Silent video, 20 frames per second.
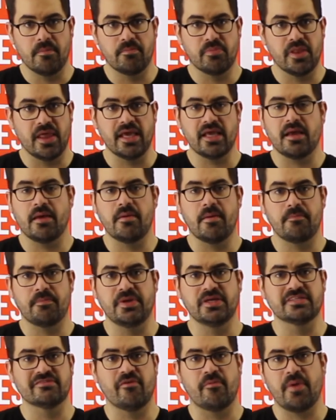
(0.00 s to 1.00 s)
blank
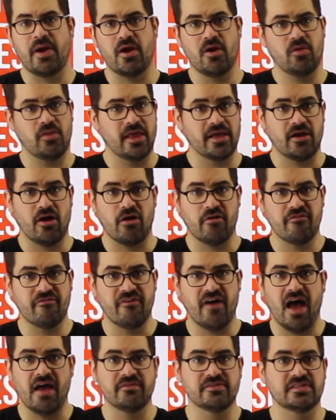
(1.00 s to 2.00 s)
piece of apparel, like our
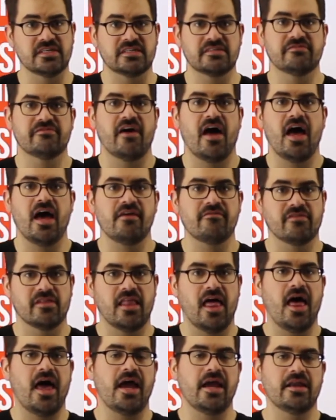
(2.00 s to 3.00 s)
565
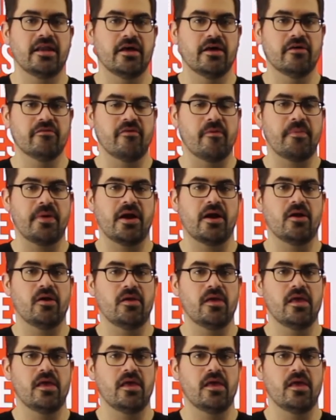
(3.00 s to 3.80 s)
line of apparel,